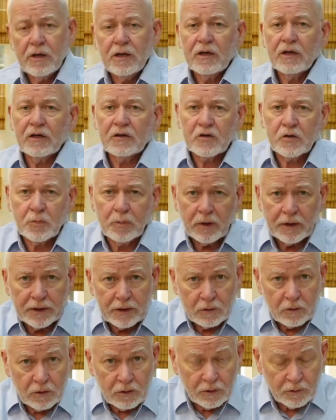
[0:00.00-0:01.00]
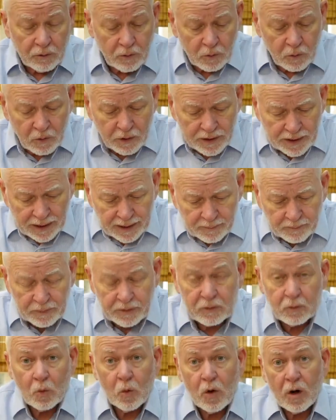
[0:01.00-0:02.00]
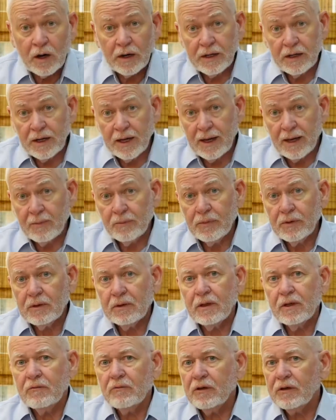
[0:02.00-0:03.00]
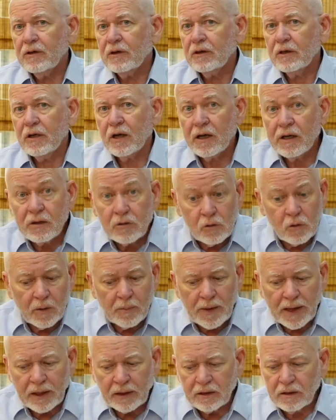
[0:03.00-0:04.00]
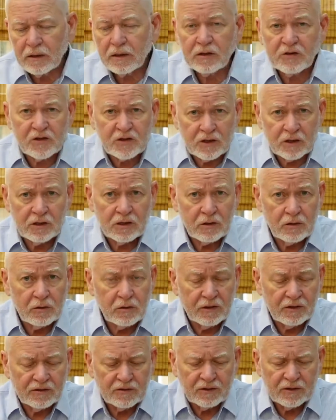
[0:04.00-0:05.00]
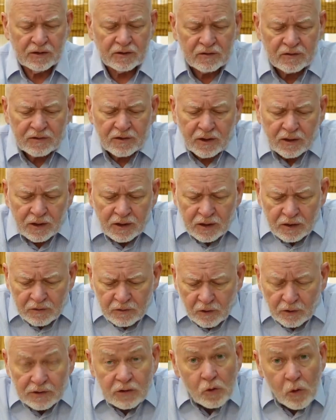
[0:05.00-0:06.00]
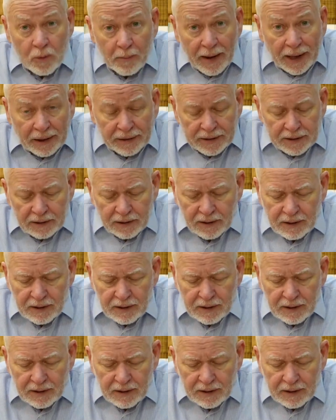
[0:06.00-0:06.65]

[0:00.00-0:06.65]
Explained all what happened, why it happened, everything that I knew about it, and I studied these things, so I knew about it.